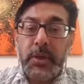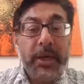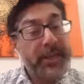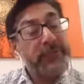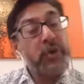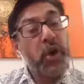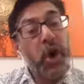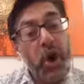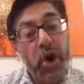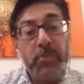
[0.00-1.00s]
And I give you
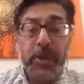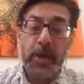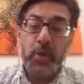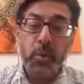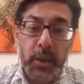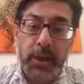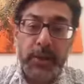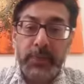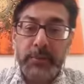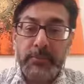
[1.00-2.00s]

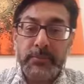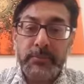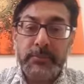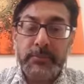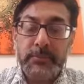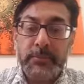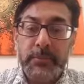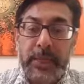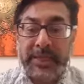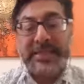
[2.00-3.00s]
homework,
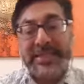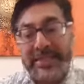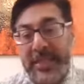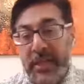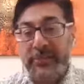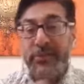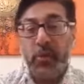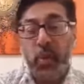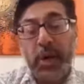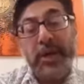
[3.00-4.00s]
self
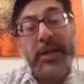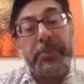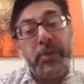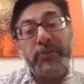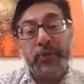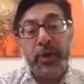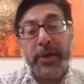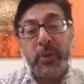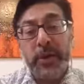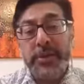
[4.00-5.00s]
work, a couple of four
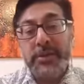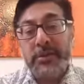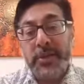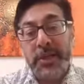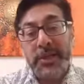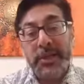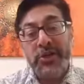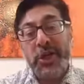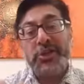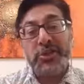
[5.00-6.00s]
letter words in
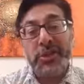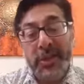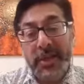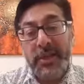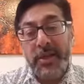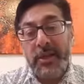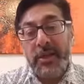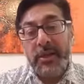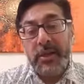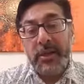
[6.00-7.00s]
conjunction there.
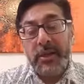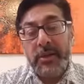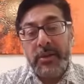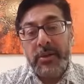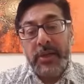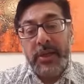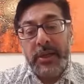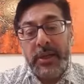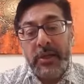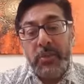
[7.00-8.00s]
Yeah?
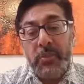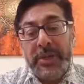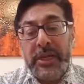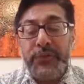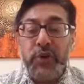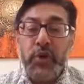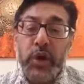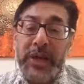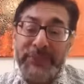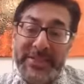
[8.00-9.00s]
But if,
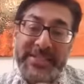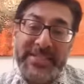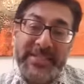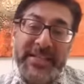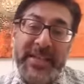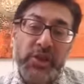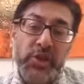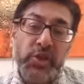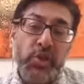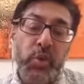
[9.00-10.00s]
you, if it's
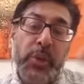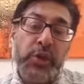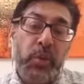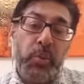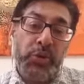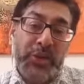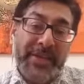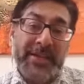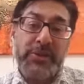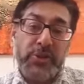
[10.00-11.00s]
getting you where you want to
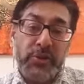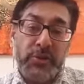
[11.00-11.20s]
get